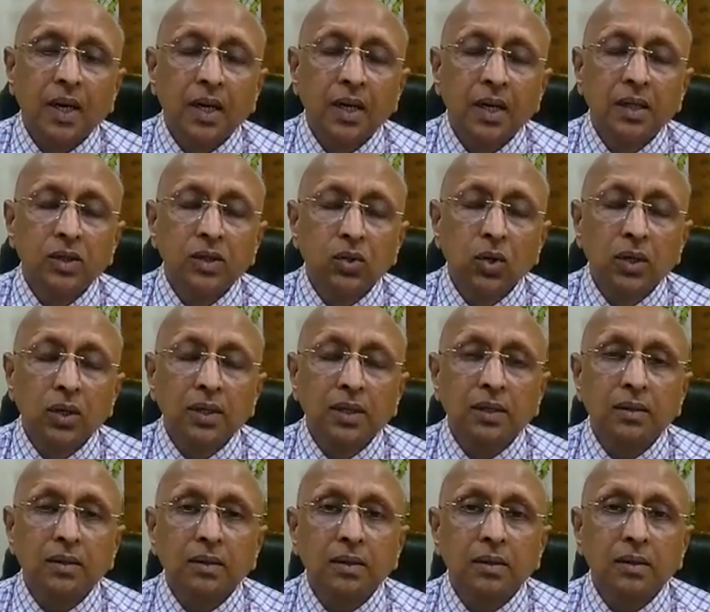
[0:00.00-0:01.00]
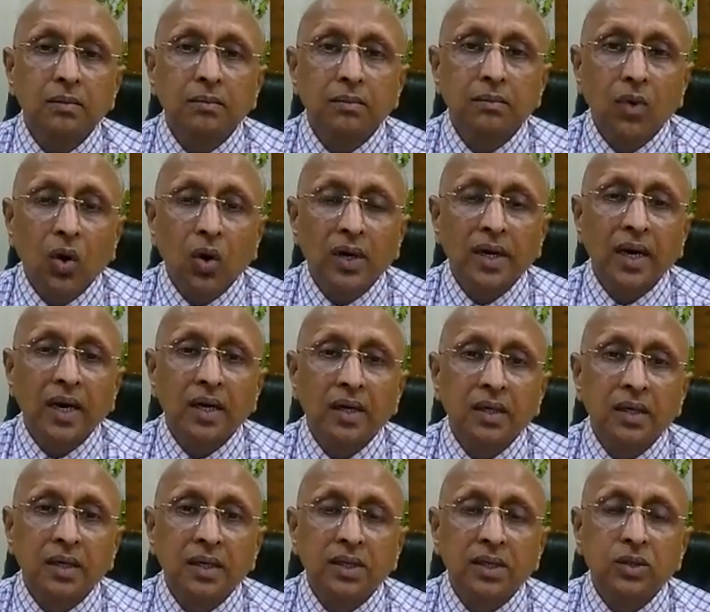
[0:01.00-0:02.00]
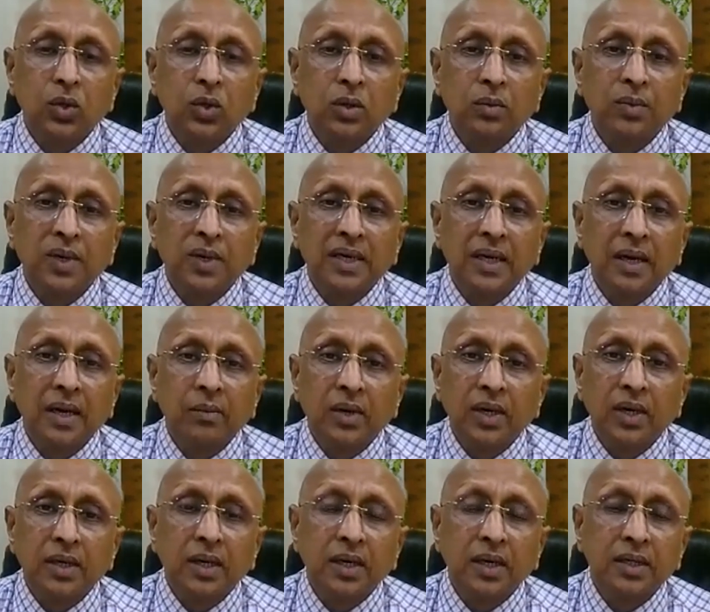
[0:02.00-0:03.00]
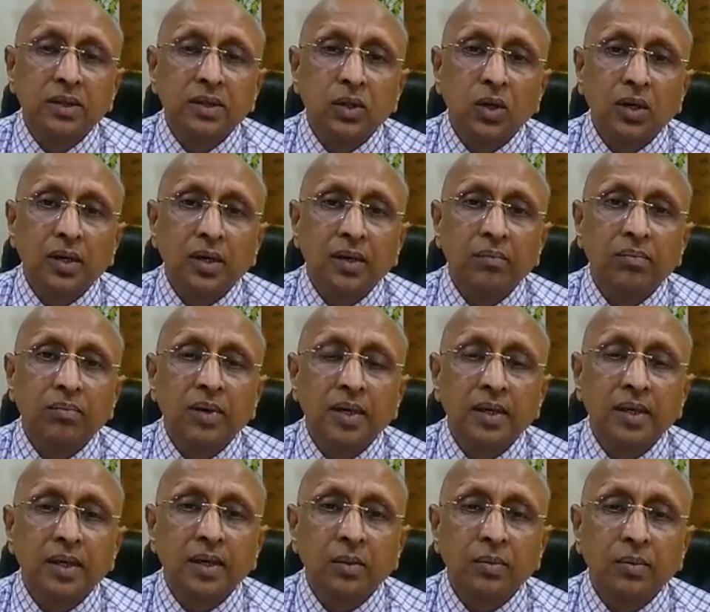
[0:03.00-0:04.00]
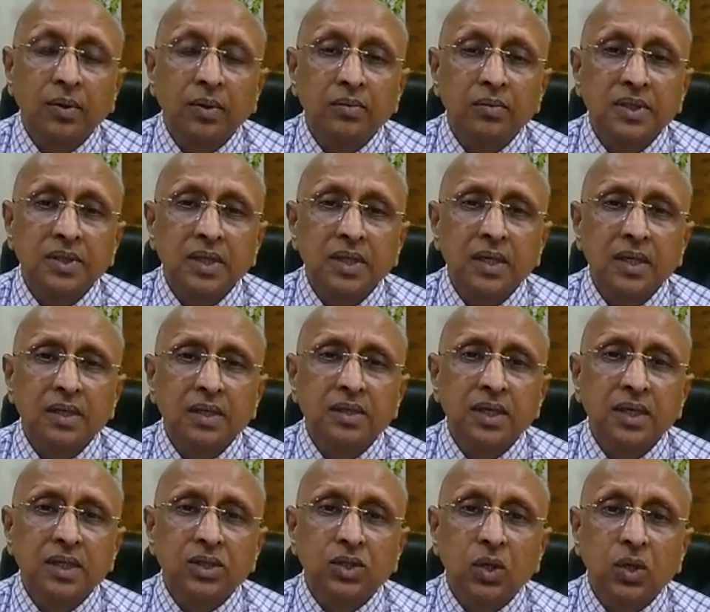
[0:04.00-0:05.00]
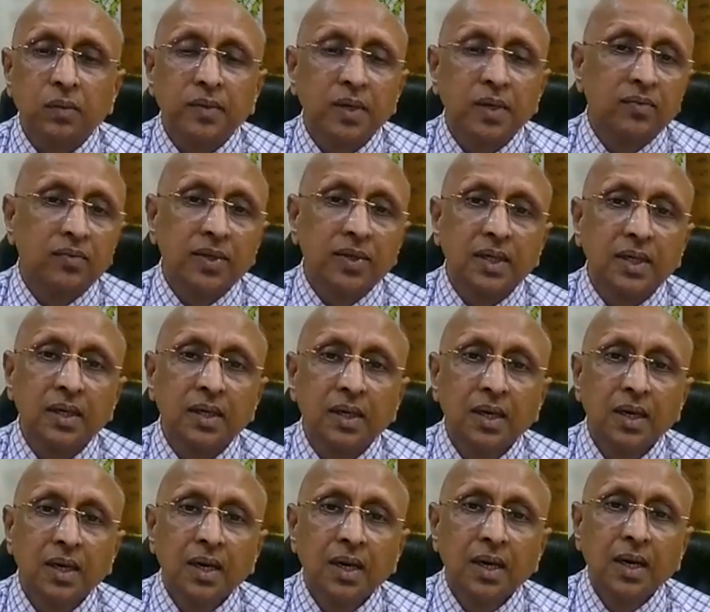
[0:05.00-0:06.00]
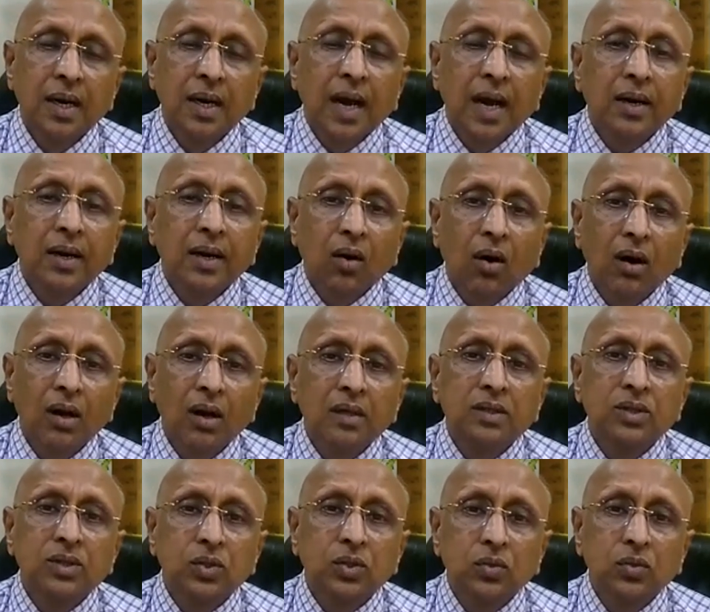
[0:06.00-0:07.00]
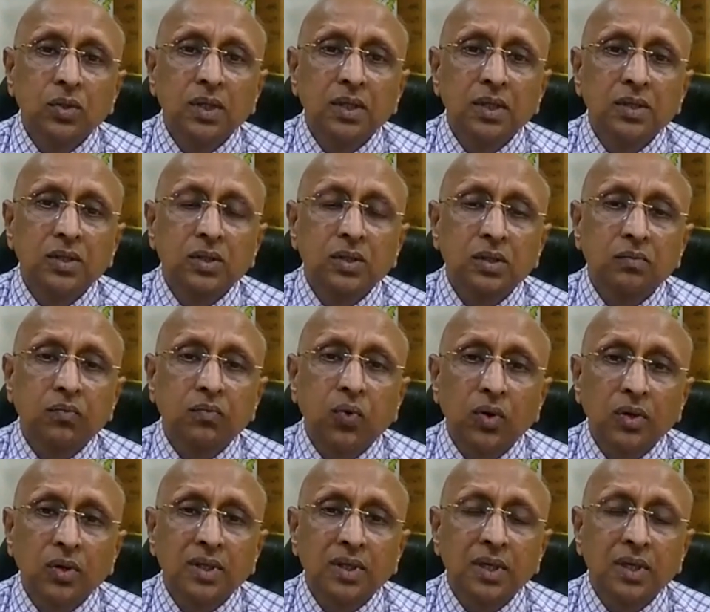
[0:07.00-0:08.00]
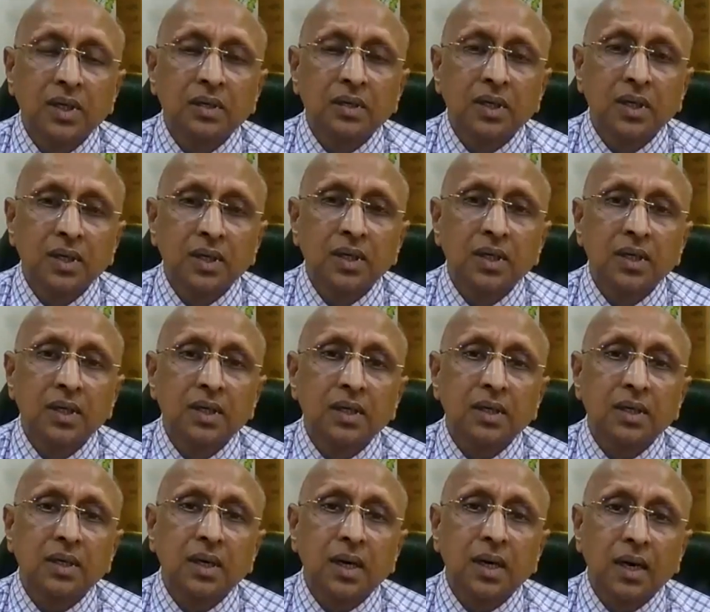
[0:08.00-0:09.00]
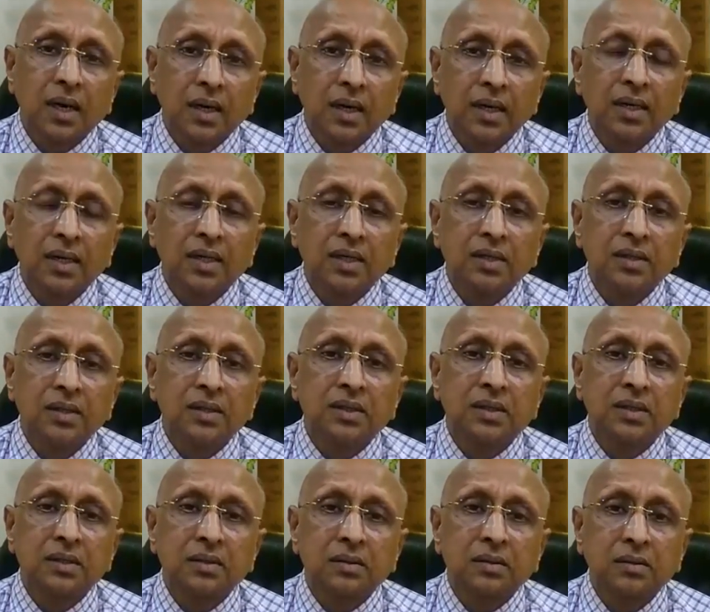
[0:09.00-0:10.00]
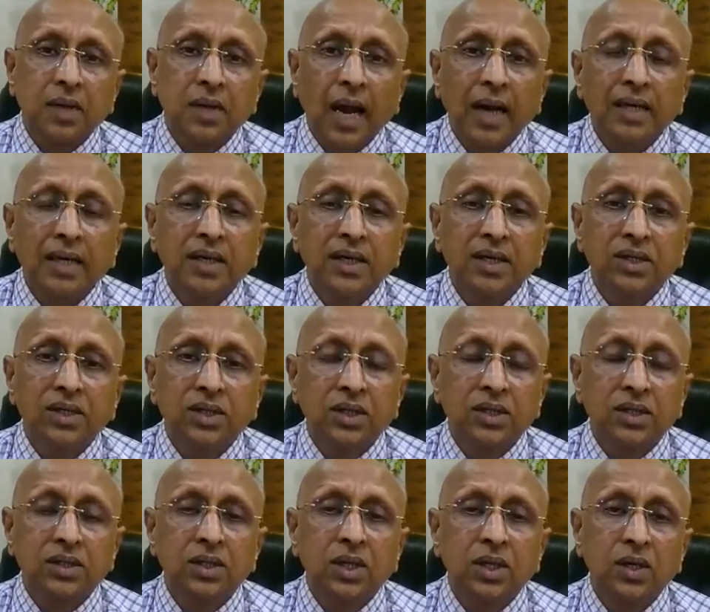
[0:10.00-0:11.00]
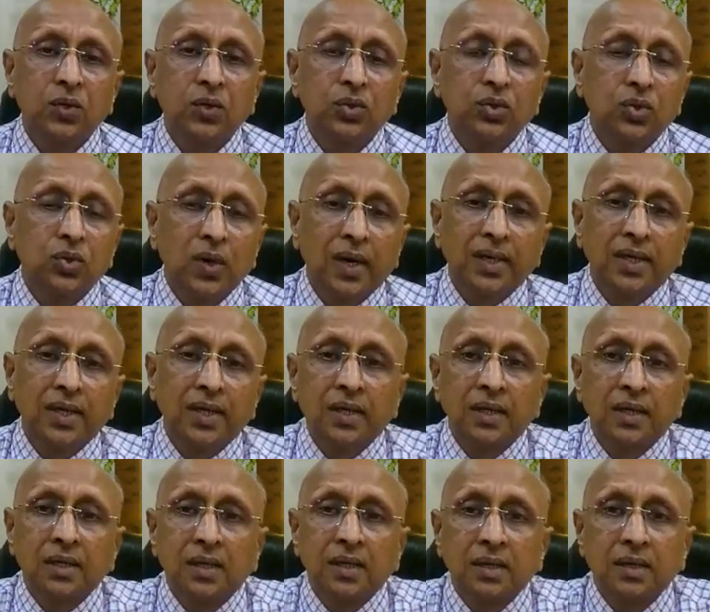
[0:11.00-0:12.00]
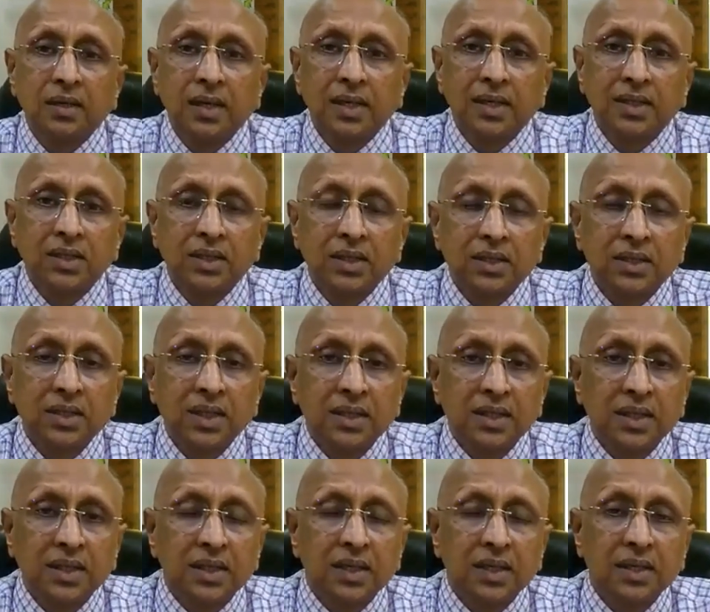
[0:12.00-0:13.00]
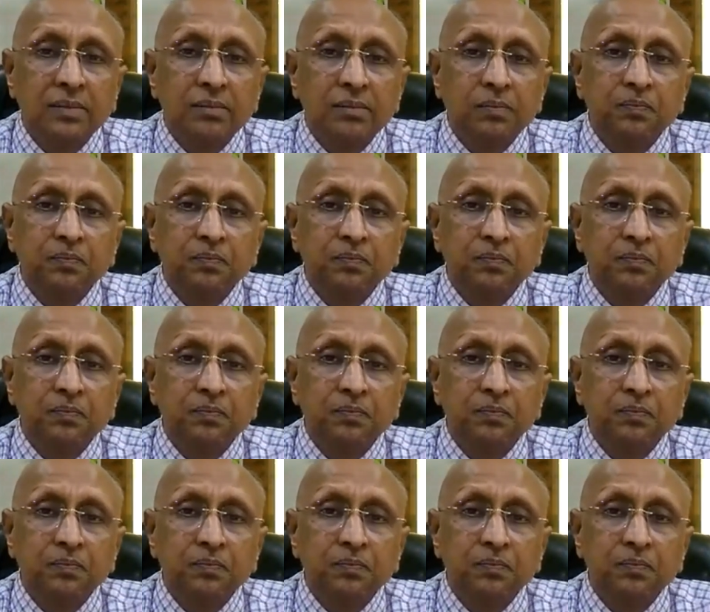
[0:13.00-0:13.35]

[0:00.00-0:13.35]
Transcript: It is not Morganon, it is not Materia Medica, it is not Repertory of Pharmacy, it is just homeopathy. And all students, fourth year, third year interns and teachers, they used to attend lectures at that time.